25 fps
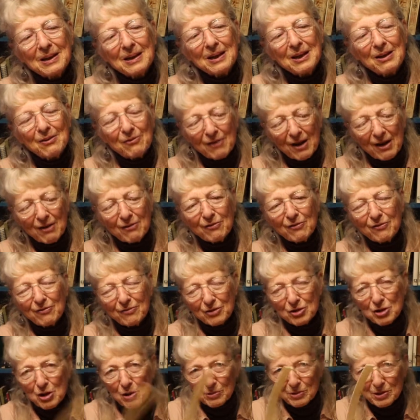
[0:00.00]
if I've
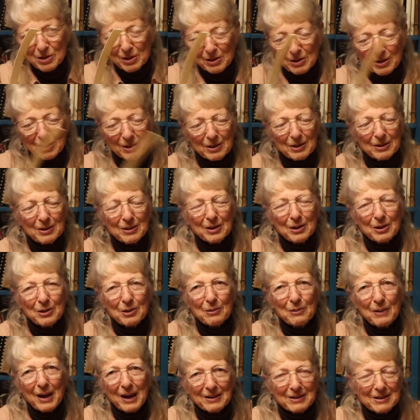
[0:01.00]
chosen the
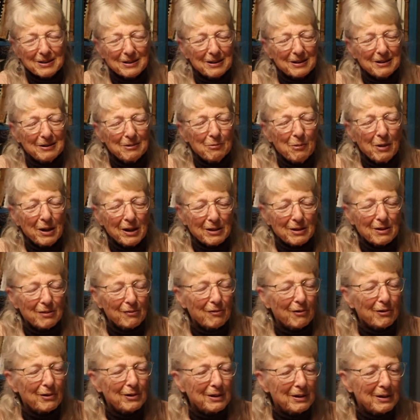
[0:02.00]
correct width
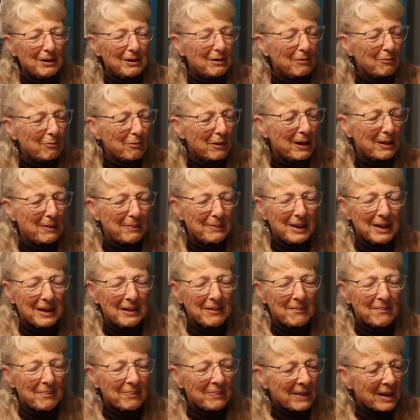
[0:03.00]
for the rim.
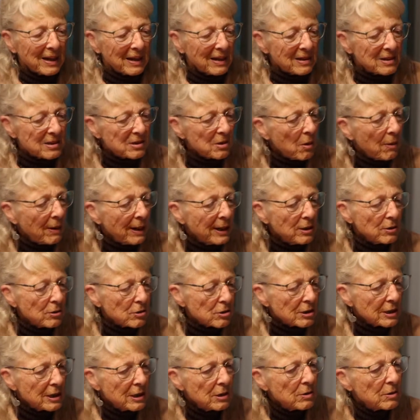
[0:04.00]
So I
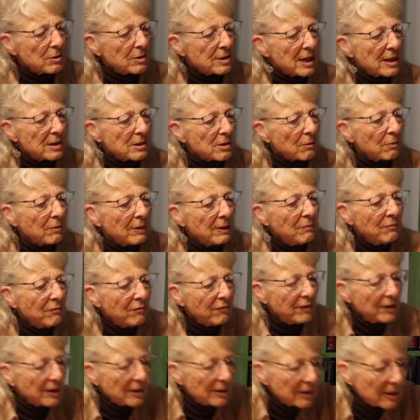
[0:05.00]
usually use as a rim
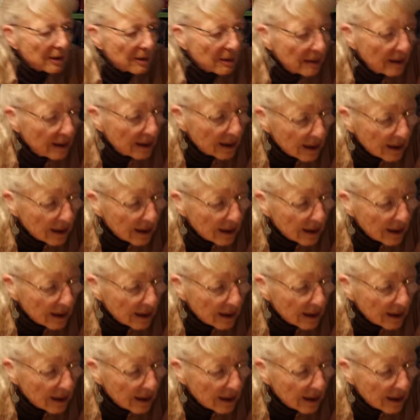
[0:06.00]
filler